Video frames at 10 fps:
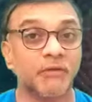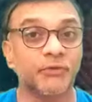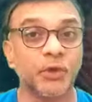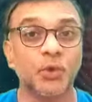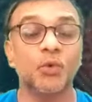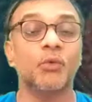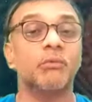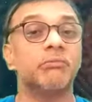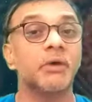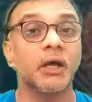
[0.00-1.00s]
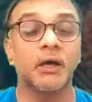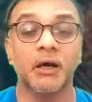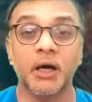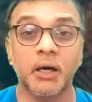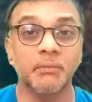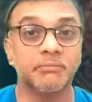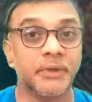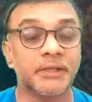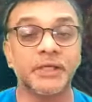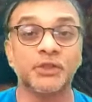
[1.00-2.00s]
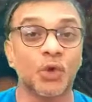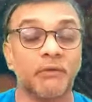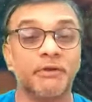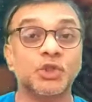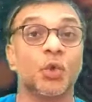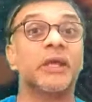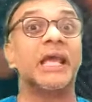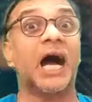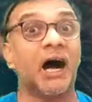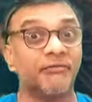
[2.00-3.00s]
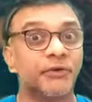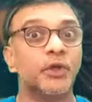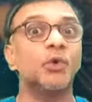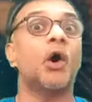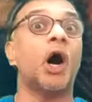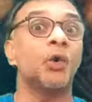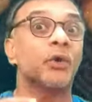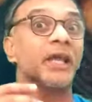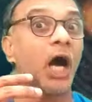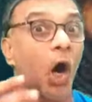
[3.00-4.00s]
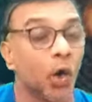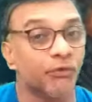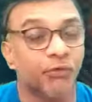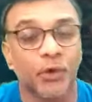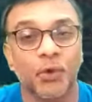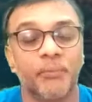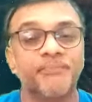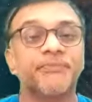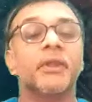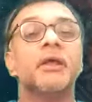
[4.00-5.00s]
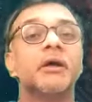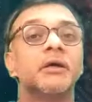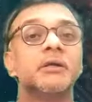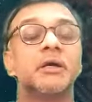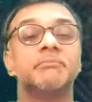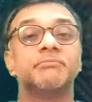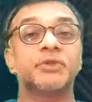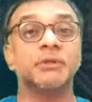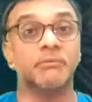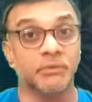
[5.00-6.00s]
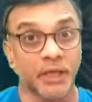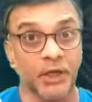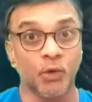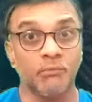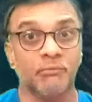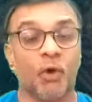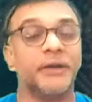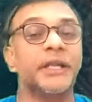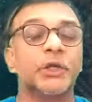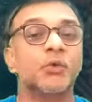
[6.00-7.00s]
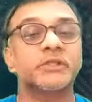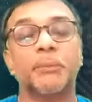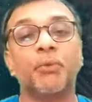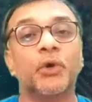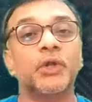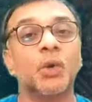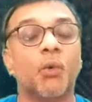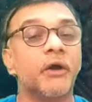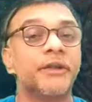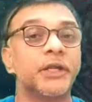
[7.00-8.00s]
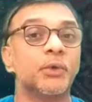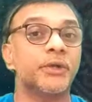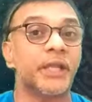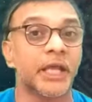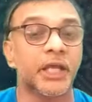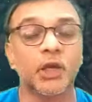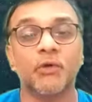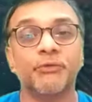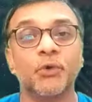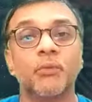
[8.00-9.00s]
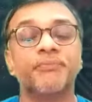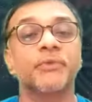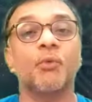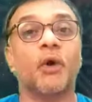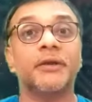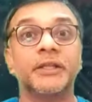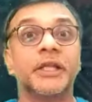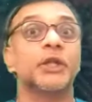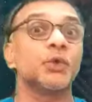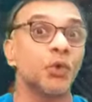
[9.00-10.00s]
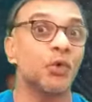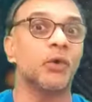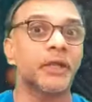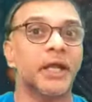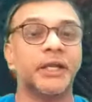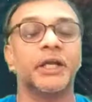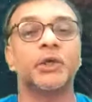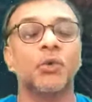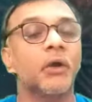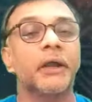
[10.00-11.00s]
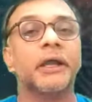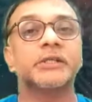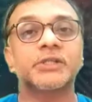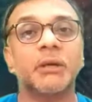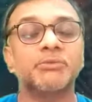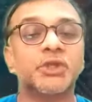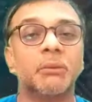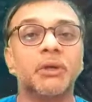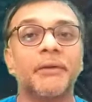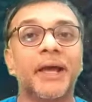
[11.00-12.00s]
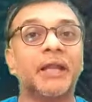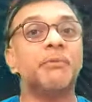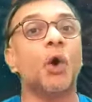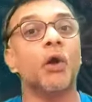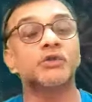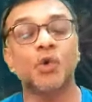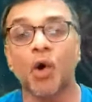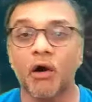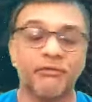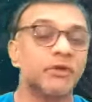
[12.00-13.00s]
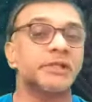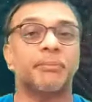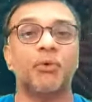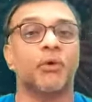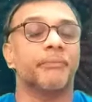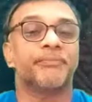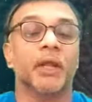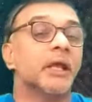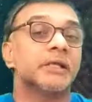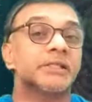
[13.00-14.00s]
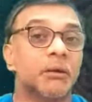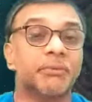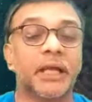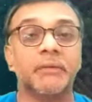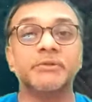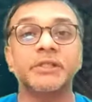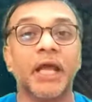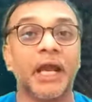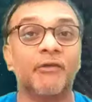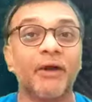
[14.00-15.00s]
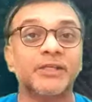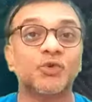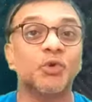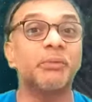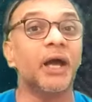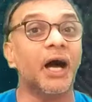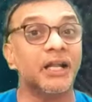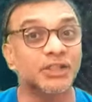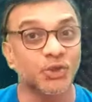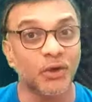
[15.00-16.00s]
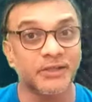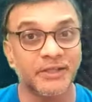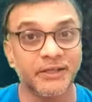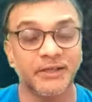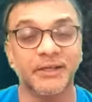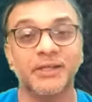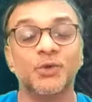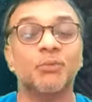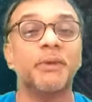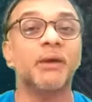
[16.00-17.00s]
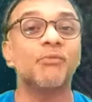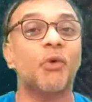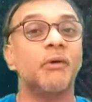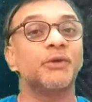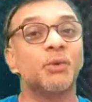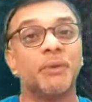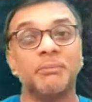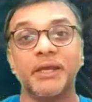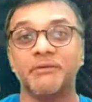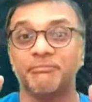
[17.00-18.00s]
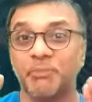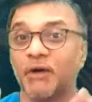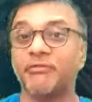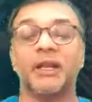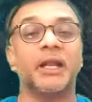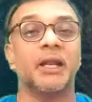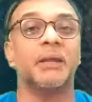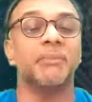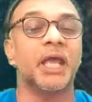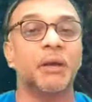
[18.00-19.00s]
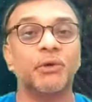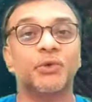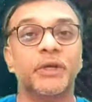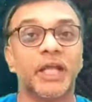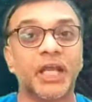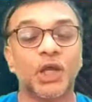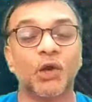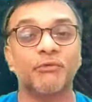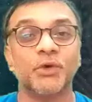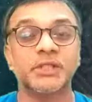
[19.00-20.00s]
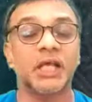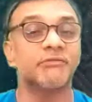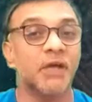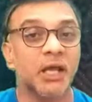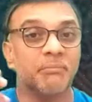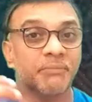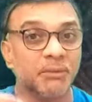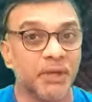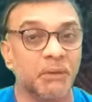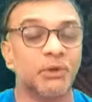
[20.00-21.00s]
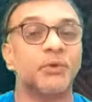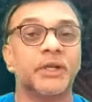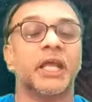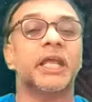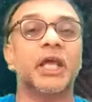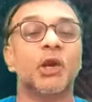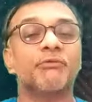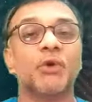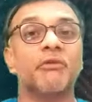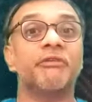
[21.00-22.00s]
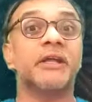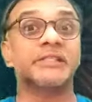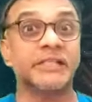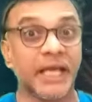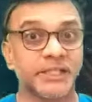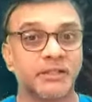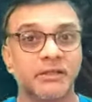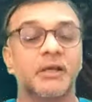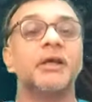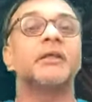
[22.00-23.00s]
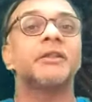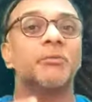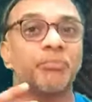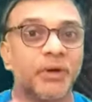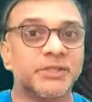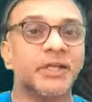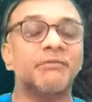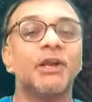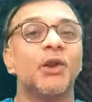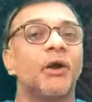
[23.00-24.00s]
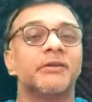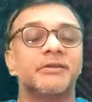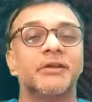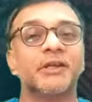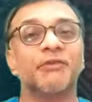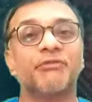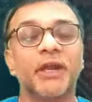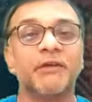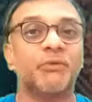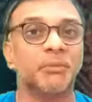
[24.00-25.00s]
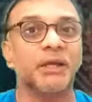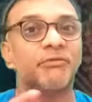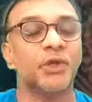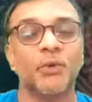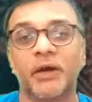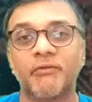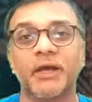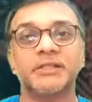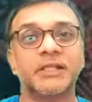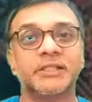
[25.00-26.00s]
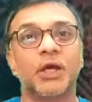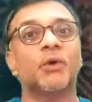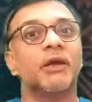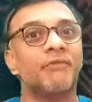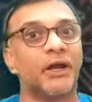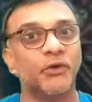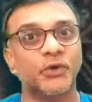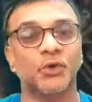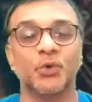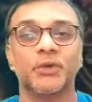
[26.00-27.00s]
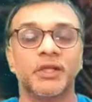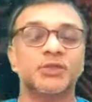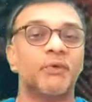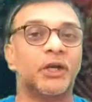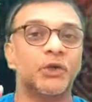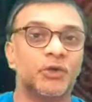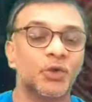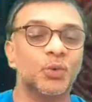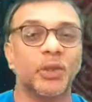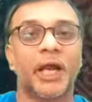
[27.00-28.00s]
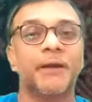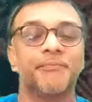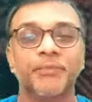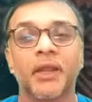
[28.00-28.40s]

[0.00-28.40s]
after you, is always looking after you, or looking out for you, you know, wanting to support you, wanting to take care of you, wanting that you don't get into some trouble, and may also offer support. Sometimes the advice could be unsolicited. You may be perfectly be able to take care of yourself, may be able to take care of your affairs, yet the person will not refrain from giving you advice and say, okay, why don't you do this, why don't you do that.